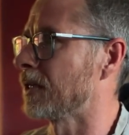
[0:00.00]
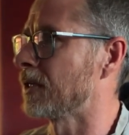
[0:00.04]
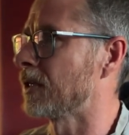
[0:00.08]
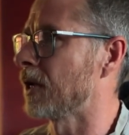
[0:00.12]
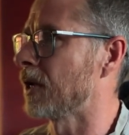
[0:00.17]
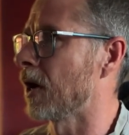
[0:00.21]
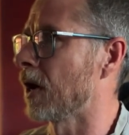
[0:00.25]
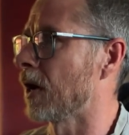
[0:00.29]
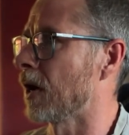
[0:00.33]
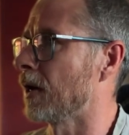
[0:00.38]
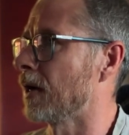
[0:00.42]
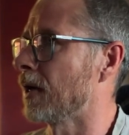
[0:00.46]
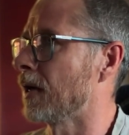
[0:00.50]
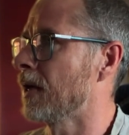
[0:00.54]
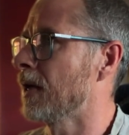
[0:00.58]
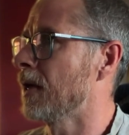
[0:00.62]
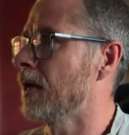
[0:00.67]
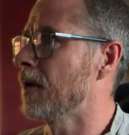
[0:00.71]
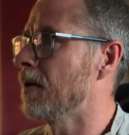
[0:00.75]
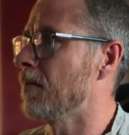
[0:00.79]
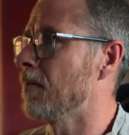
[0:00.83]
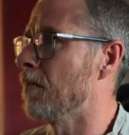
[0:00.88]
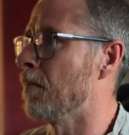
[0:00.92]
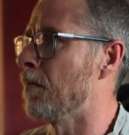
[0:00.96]
start
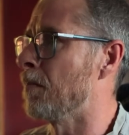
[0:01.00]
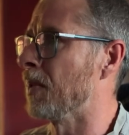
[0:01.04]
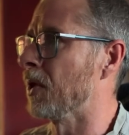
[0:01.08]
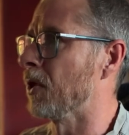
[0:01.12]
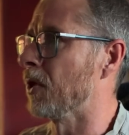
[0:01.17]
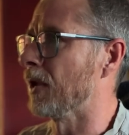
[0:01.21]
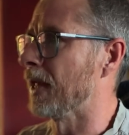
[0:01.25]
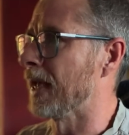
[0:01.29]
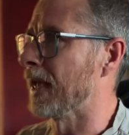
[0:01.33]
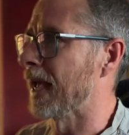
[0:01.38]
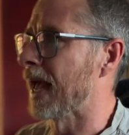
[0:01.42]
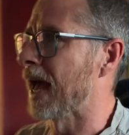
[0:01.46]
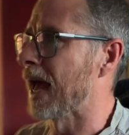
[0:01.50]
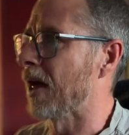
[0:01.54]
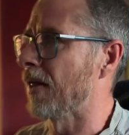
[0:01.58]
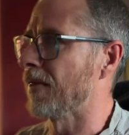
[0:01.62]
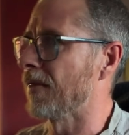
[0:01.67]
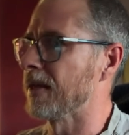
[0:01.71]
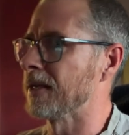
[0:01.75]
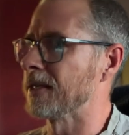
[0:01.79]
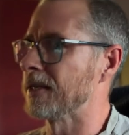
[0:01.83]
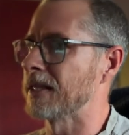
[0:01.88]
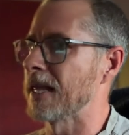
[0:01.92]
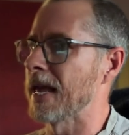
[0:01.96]
building
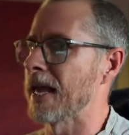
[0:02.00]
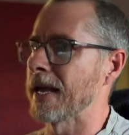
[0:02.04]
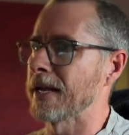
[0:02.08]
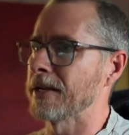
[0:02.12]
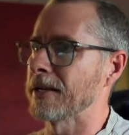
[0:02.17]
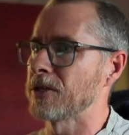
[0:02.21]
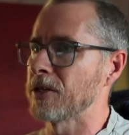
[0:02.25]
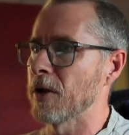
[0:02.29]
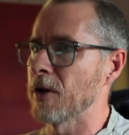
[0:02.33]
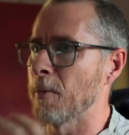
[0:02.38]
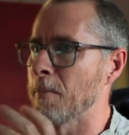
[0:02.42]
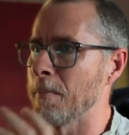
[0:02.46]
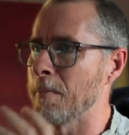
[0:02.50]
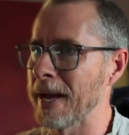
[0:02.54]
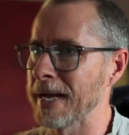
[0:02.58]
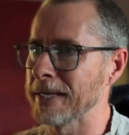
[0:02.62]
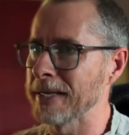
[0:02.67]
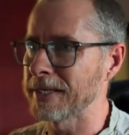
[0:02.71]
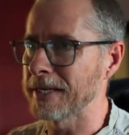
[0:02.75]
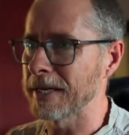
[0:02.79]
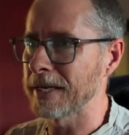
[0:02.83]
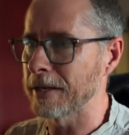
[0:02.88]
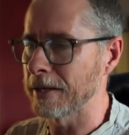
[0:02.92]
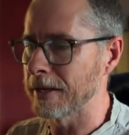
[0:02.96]
out this thing. So
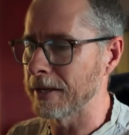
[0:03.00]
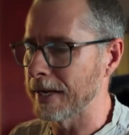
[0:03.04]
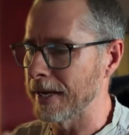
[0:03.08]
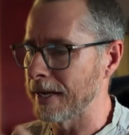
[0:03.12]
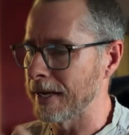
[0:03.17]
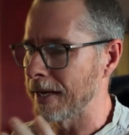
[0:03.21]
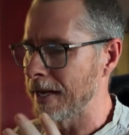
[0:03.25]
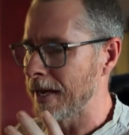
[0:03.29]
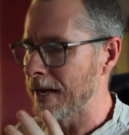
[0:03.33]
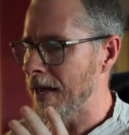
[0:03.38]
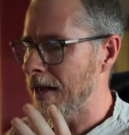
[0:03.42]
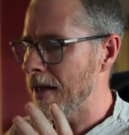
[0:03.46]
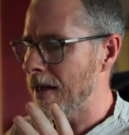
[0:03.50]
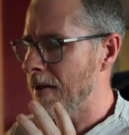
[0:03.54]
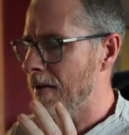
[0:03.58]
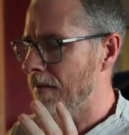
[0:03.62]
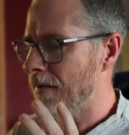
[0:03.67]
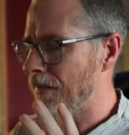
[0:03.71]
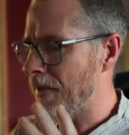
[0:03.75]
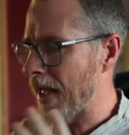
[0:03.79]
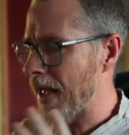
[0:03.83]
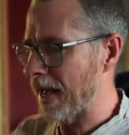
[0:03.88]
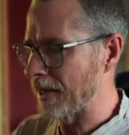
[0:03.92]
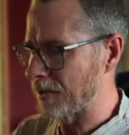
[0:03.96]
basically,
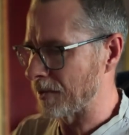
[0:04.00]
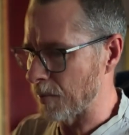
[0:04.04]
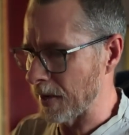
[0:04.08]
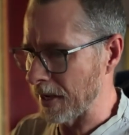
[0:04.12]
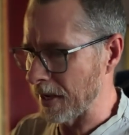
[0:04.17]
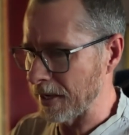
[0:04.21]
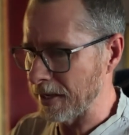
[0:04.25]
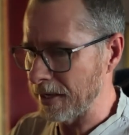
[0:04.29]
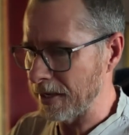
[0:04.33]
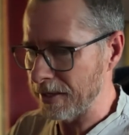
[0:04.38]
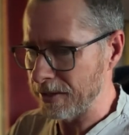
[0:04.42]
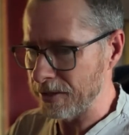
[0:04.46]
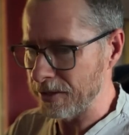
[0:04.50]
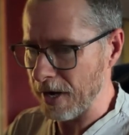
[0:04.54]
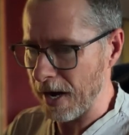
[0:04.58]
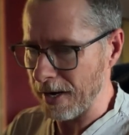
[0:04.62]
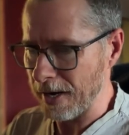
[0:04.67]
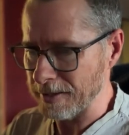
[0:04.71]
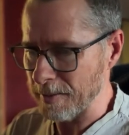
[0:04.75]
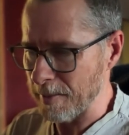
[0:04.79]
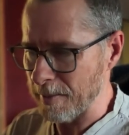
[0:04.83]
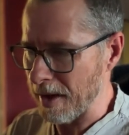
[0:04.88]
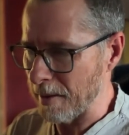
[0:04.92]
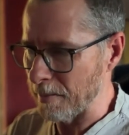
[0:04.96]
as we
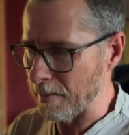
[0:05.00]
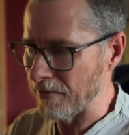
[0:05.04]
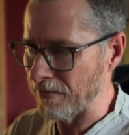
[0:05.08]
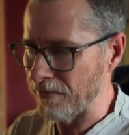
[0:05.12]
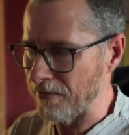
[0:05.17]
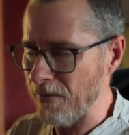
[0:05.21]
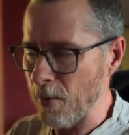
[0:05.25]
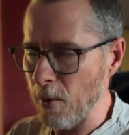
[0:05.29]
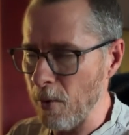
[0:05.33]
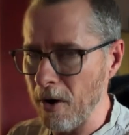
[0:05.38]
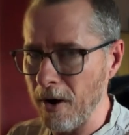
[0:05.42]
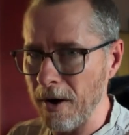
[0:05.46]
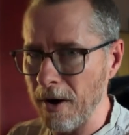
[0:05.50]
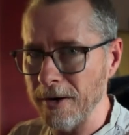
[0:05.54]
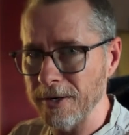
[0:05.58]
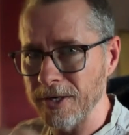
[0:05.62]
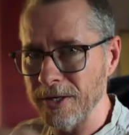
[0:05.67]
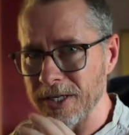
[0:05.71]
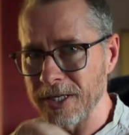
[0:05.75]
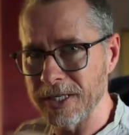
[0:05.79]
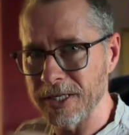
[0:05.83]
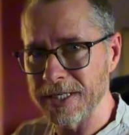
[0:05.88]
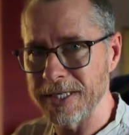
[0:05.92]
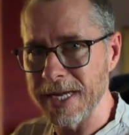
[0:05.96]
talked about before,
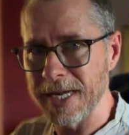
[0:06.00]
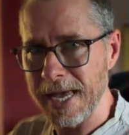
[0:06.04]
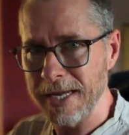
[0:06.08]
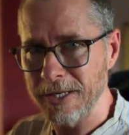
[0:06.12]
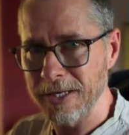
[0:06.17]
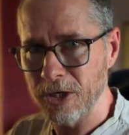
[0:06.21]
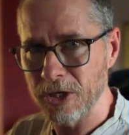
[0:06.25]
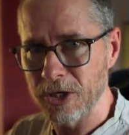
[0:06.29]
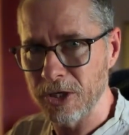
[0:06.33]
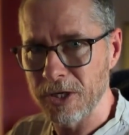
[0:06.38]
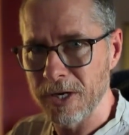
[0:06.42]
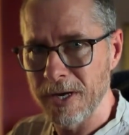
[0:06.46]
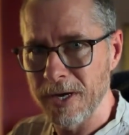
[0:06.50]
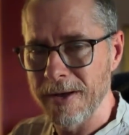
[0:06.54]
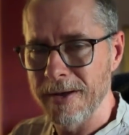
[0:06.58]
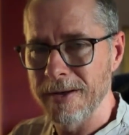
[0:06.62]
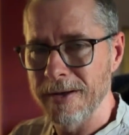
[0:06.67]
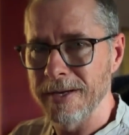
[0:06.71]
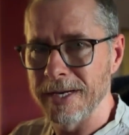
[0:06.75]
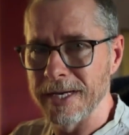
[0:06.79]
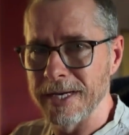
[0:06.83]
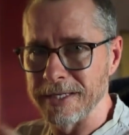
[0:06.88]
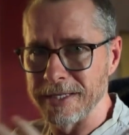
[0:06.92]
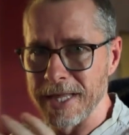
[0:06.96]
Stitch
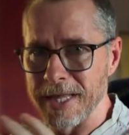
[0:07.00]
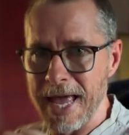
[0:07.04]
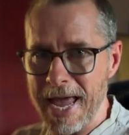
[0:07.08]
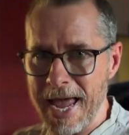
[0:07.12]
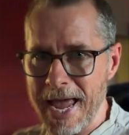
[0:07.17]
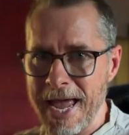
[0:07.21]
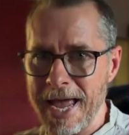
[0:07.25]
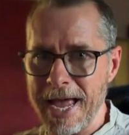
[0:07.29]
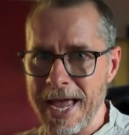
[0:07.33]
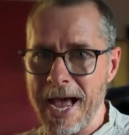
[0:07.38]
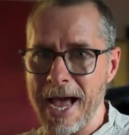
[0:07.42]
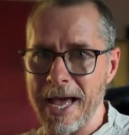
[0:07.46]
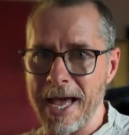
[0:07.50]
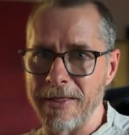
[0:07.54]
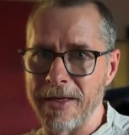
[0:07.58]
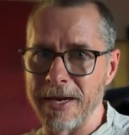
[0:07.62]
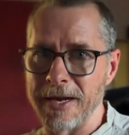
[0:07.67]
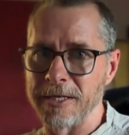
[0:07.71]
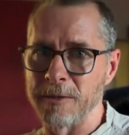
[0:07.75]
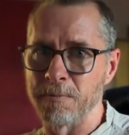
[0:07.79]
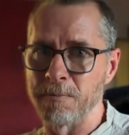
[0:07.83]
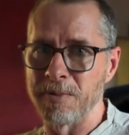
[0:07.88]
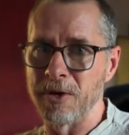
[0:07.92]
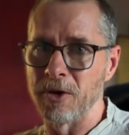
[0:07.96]
is the AI
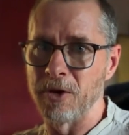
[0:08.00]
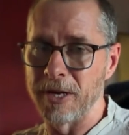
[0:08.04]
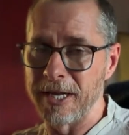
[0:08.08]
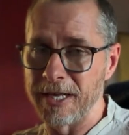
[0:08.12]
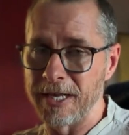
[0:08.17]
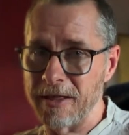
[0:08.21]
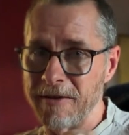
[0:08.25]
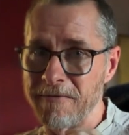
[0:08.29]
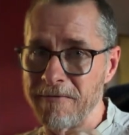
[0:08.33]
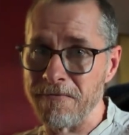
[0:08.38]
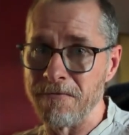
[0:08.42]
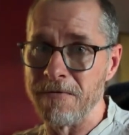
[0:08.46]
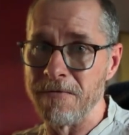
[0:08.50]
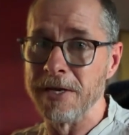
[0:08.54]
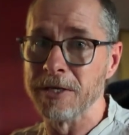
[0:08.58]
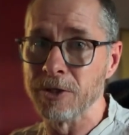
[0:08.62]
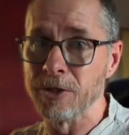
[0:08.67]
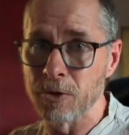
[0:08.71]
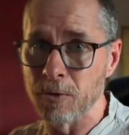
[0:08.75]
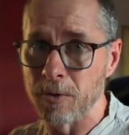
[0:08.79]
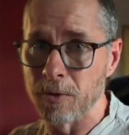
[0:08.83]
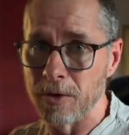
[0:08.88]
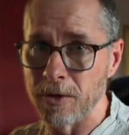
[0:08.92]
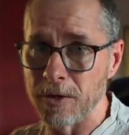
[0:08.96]
that is building the
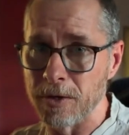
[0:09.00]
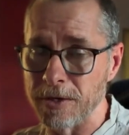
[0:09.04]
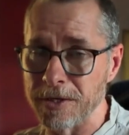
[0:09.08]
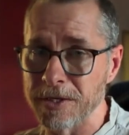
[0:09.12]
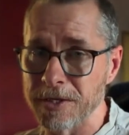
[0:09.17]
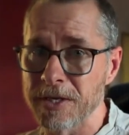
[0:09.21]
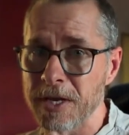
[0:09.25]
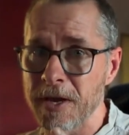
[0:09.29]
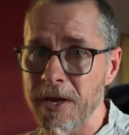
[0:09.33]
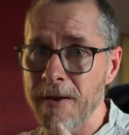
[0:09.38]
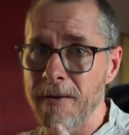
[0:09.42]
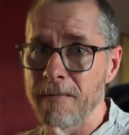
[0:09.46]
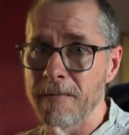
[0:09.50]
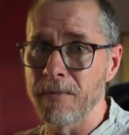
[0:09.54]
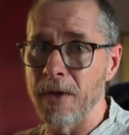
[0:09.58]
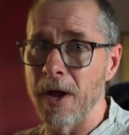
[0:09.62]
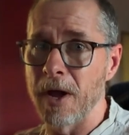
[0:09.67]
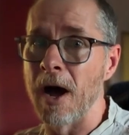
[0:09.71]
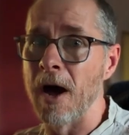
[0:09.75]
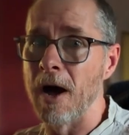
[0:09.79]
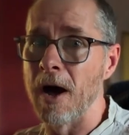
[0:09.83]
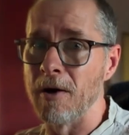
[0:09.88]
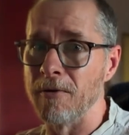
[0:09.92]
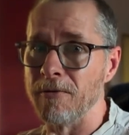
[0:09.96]
visuals
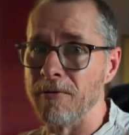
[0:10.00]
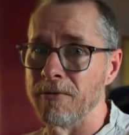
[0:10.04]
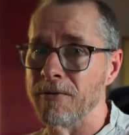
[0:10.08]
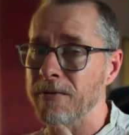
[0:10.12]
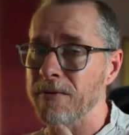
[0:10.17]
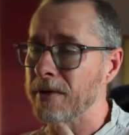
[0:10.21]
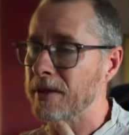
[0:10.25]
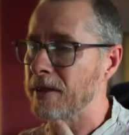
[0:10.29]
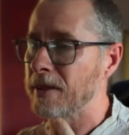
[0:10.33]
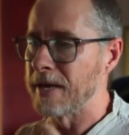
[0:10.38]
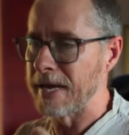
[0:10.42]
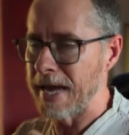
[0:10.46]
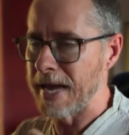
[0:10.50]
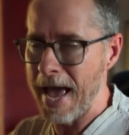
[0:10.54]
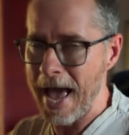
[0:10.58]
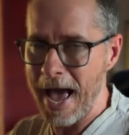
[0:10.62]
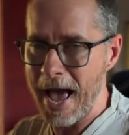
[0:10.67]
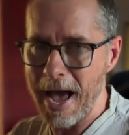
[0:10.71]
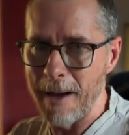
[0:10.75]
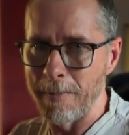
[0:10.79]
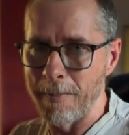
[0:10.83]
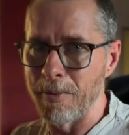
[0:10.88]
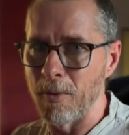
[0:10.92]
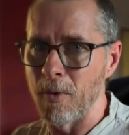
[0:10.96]
of the
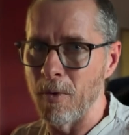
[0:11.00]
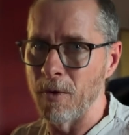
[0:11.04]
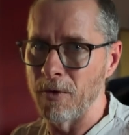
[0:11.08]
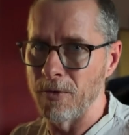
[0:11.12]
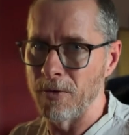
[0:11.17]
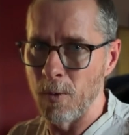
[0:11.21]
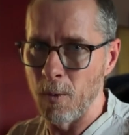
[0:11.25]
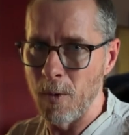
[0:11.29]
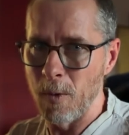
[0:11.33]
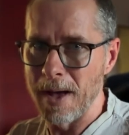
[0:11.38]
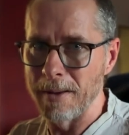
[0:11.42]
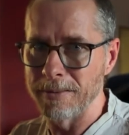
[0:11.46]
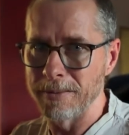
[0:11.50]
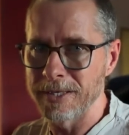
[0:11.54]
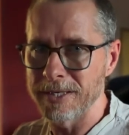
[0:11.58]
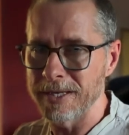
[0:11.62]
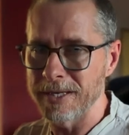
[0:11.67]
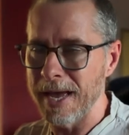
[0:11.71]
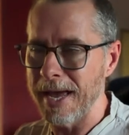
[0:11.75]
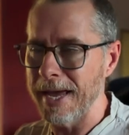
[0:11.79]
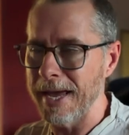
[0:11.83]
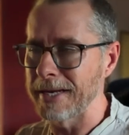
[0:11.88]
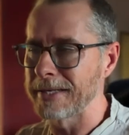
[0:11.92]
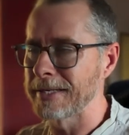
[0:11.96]
app or the
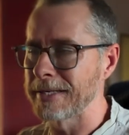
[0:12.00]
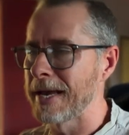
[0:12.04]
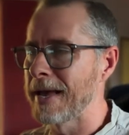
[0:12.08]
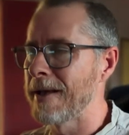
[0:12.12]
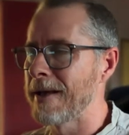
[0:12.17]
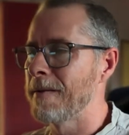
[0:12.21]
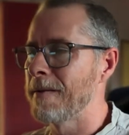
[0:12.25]
website.